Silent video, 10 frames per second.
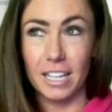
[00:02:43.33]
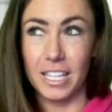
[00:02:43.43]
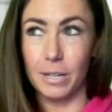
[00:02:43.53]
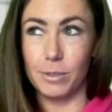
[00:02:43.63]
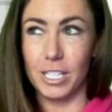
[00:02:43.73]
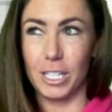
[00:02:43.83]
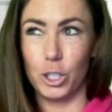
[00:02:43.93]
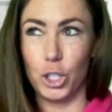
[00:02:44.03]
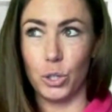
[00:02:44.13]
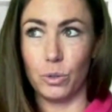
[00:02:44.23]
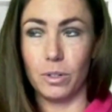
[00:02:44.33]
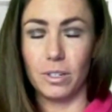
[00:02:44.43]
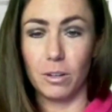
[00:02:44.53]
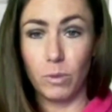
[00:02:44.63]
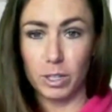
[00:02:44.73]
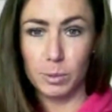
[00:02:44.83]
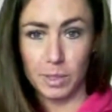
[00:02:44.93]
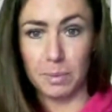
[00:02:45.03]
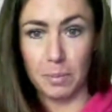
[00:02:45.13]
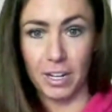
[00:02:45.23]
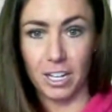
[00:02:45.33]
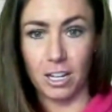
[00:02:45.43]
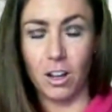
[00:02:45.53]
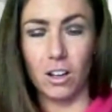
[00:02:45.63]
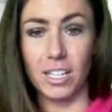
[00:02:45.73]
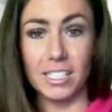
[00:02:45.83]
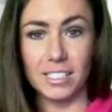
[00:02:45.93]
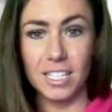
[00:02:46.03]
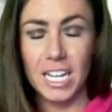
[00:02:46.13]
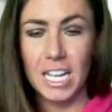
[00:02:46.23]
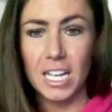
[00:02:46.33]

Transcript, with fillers: I think it was like June. We were supposed to be married in August.